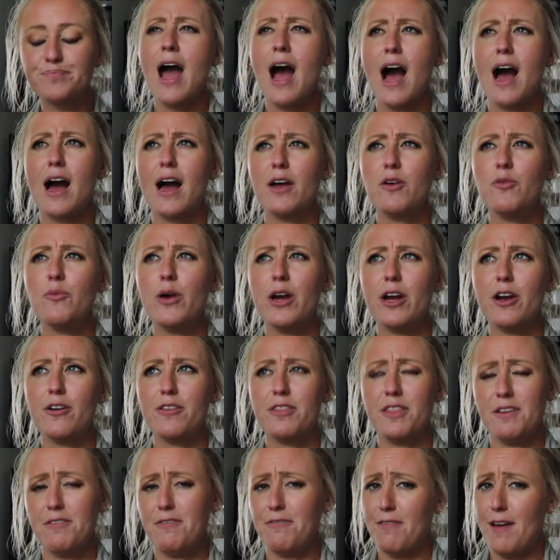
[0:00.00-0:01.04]
I wear
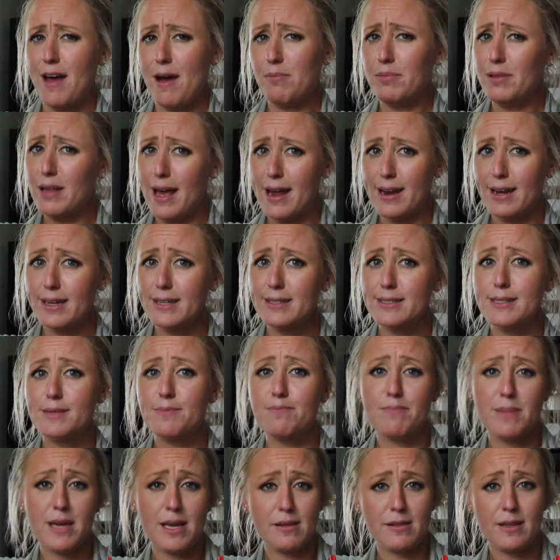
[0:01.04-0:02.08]
the Fabletics
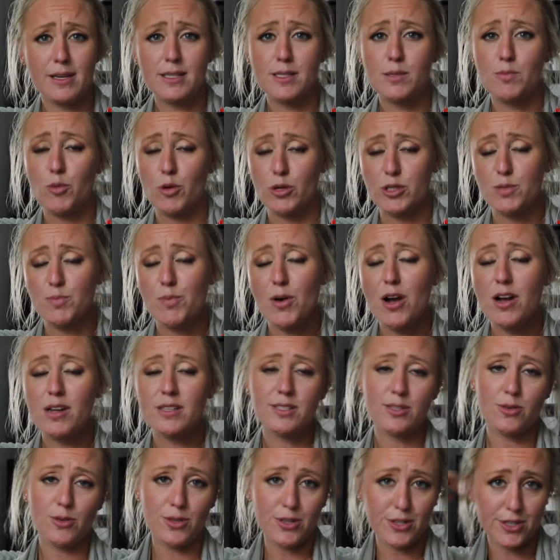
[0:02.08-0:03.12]
Mila sports bra,
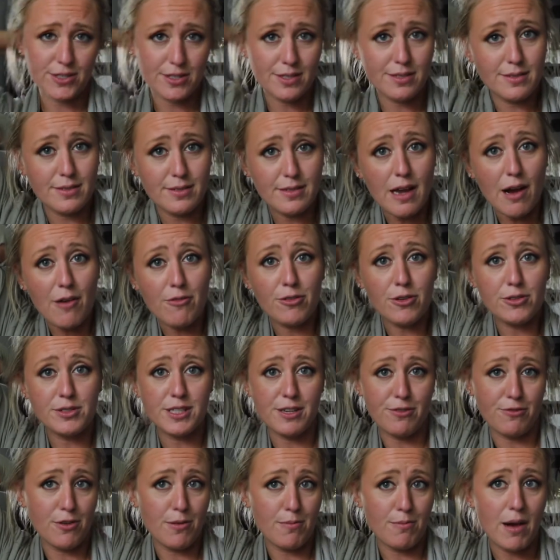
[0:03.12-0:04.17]
so there's several
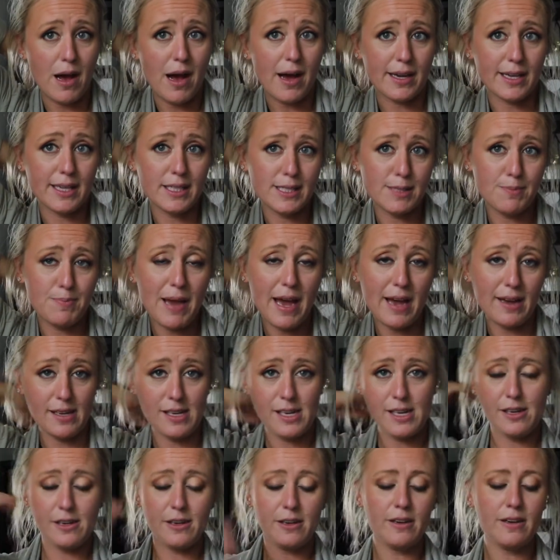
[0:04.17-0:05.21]
different pockets back
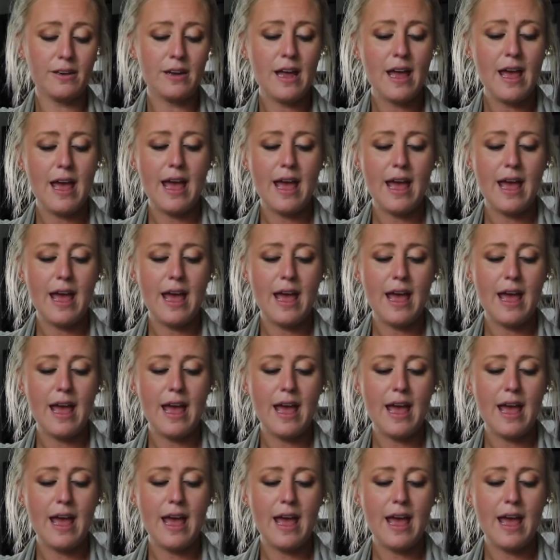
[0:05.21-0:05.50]
here.